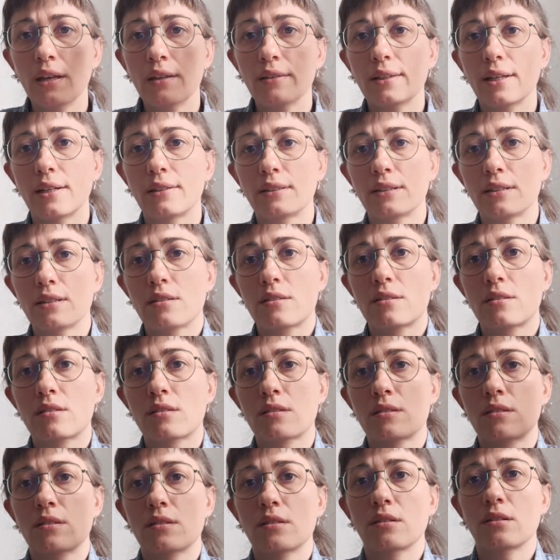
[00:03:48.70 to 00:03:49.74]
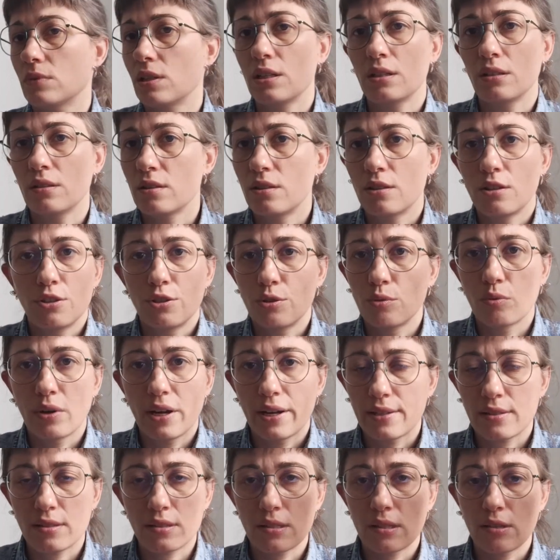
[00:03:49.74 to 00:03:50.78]
that is in the
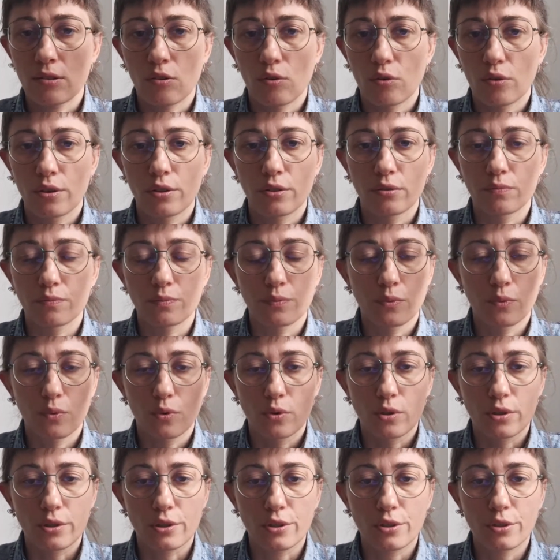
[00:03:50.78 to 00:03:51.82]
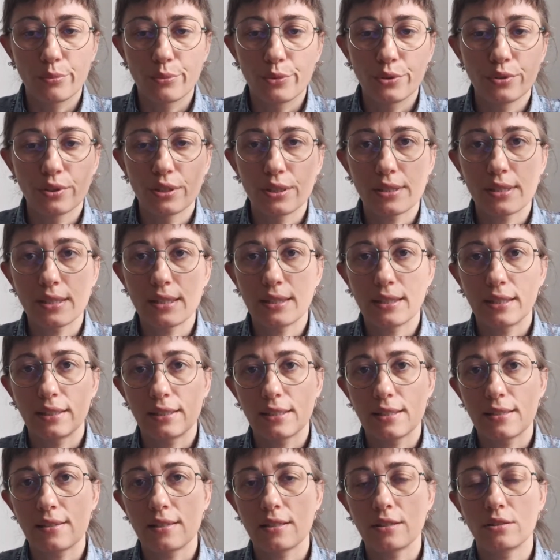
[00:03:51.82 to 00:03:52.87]
US or community that
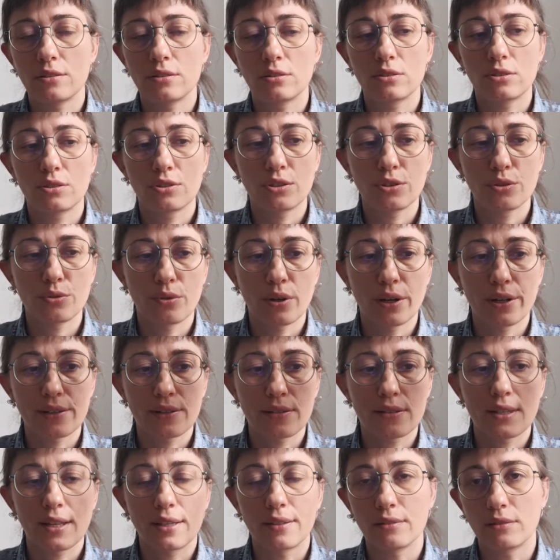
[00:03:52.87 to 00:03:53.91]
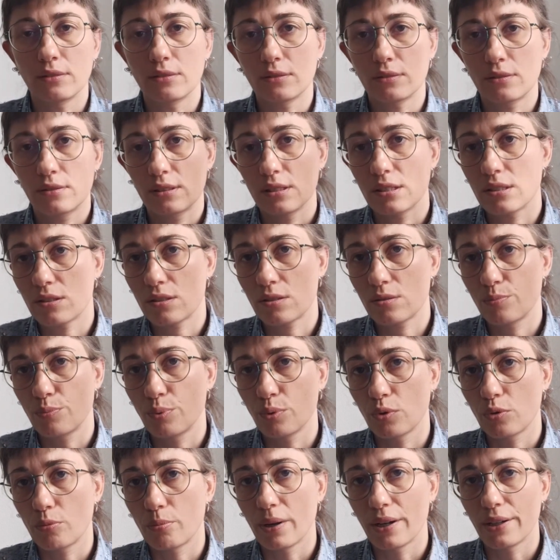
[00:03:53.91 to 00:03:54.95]
is in the US, then this
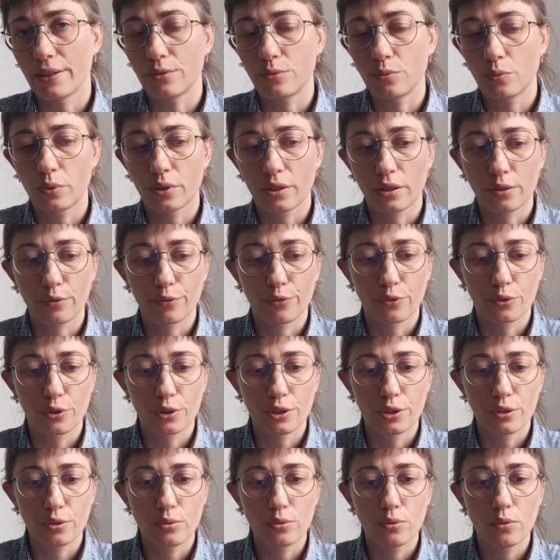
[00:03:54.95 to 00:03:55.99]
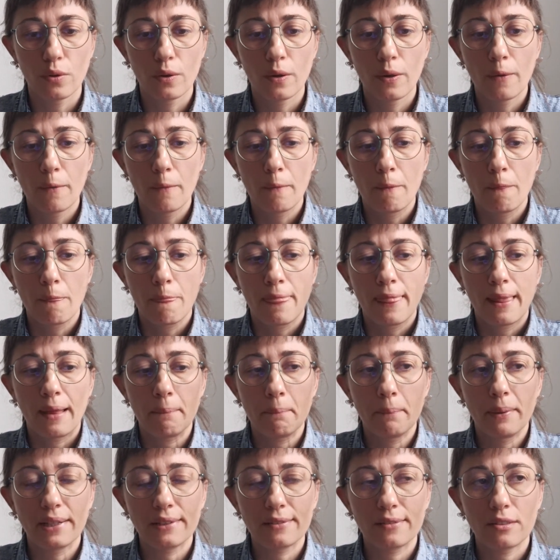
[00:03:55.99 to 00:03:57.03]
book might work for you.
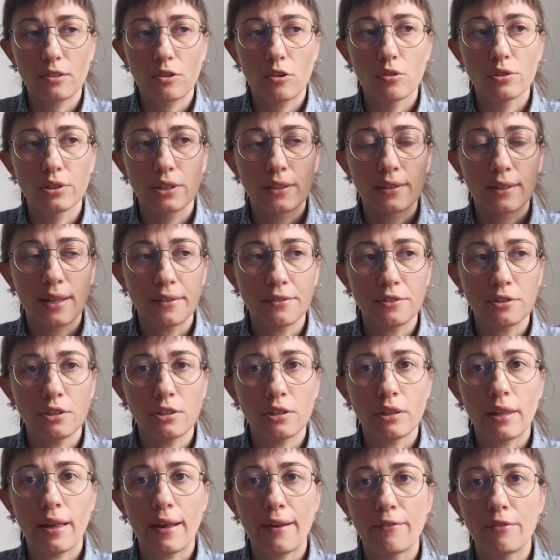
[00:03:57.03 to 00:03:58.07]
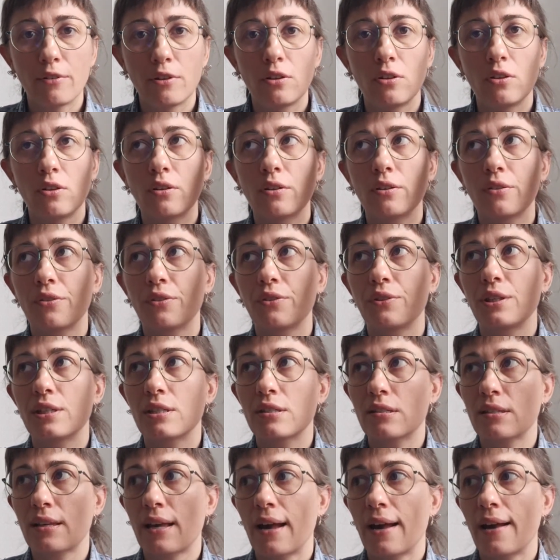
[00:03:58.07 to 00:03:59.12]
But on another level,
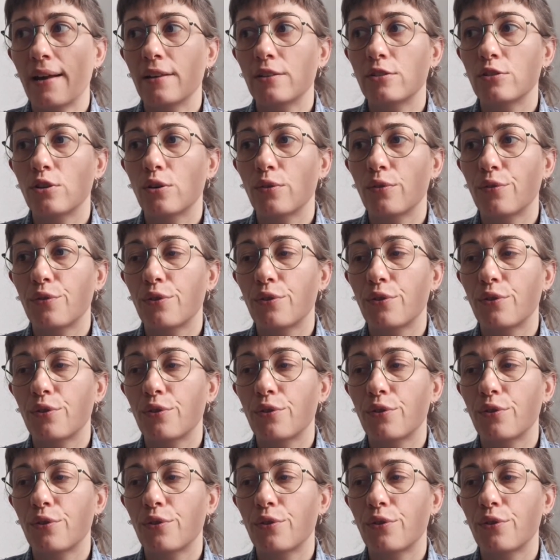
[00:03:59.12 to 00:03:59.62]
this kind of